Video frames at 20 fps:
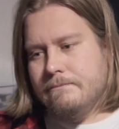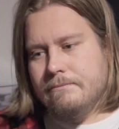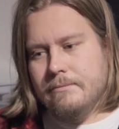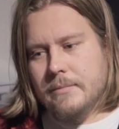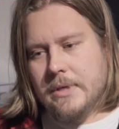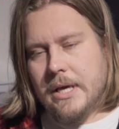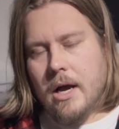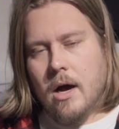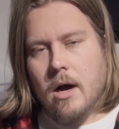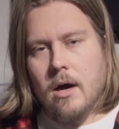
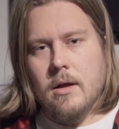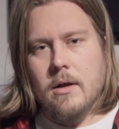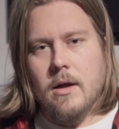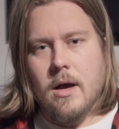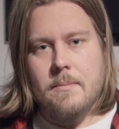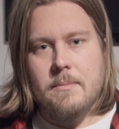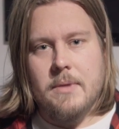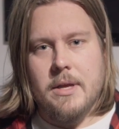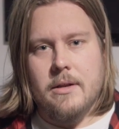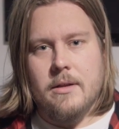yeah,
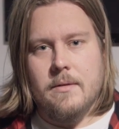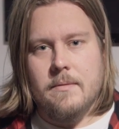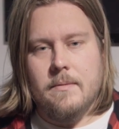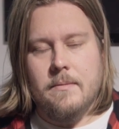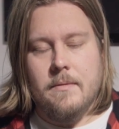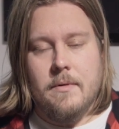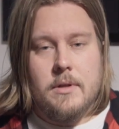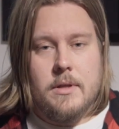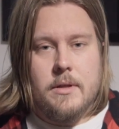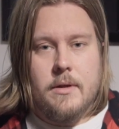I
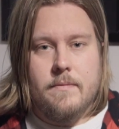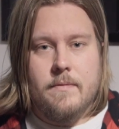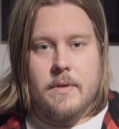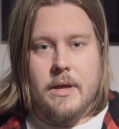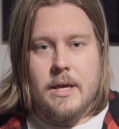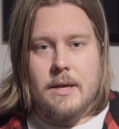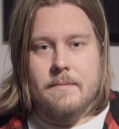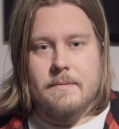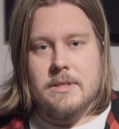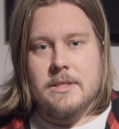mean, if
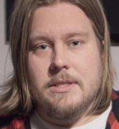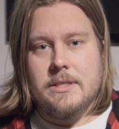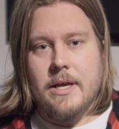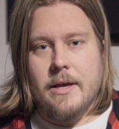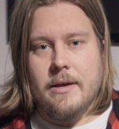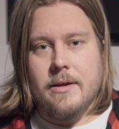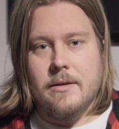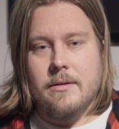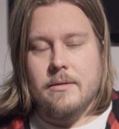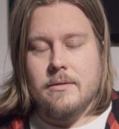they even
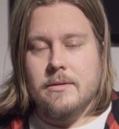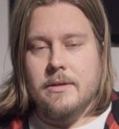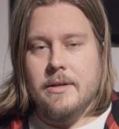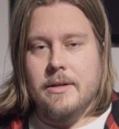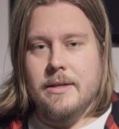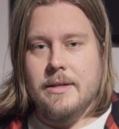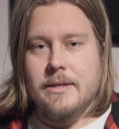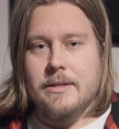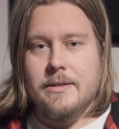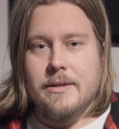sang in
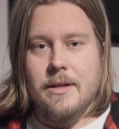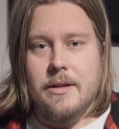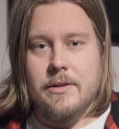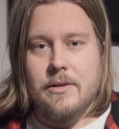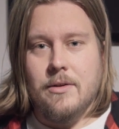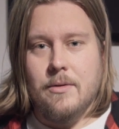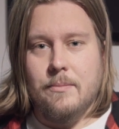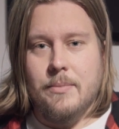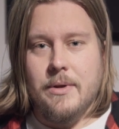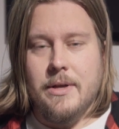it a
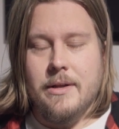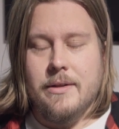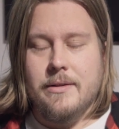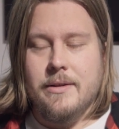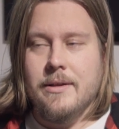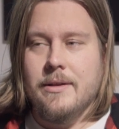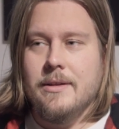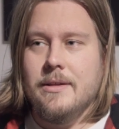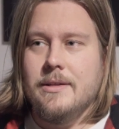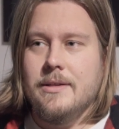little bit,
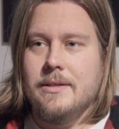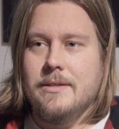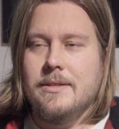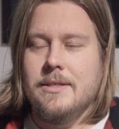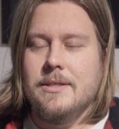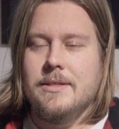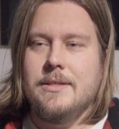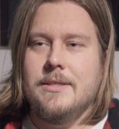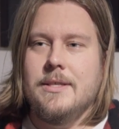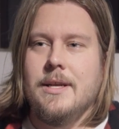it
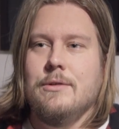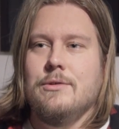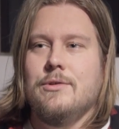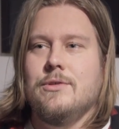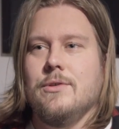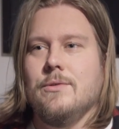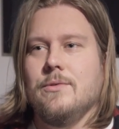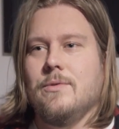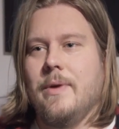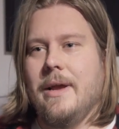just sounds
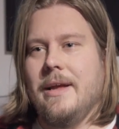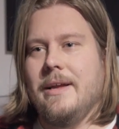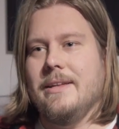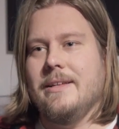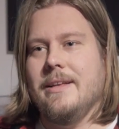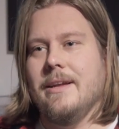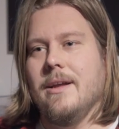so great.